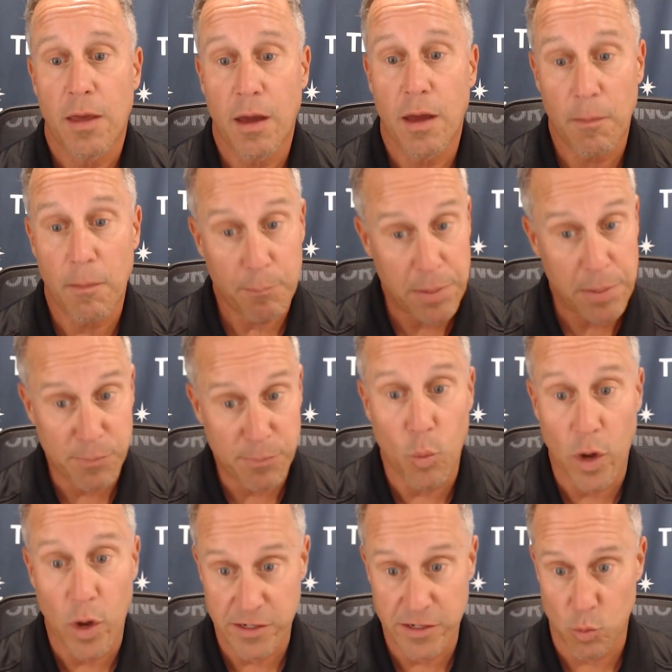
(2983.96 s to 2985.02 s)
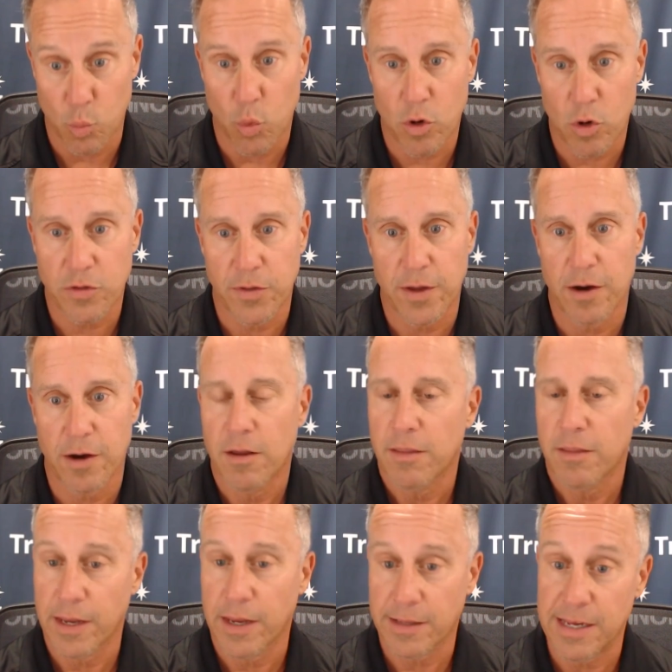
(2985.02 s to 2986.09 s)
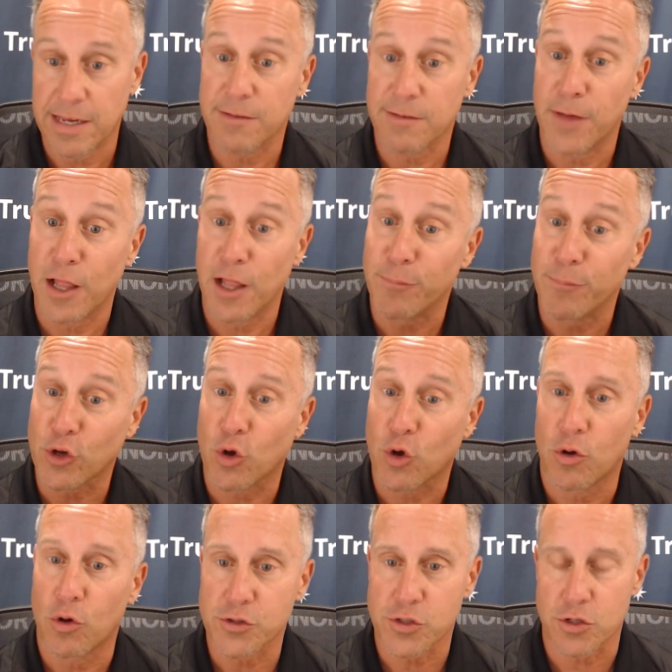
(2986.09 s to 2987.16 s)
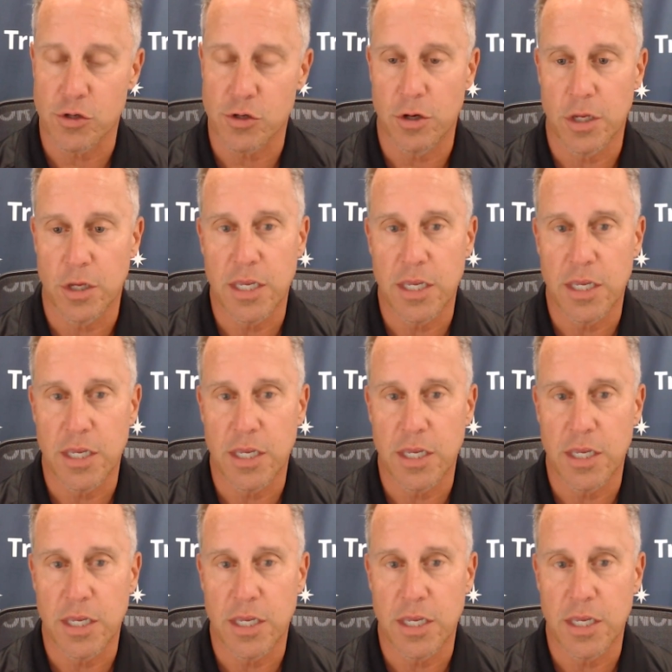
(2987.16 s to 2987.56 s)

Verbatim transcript: uh, people wanting to work there. They, they developed a culture.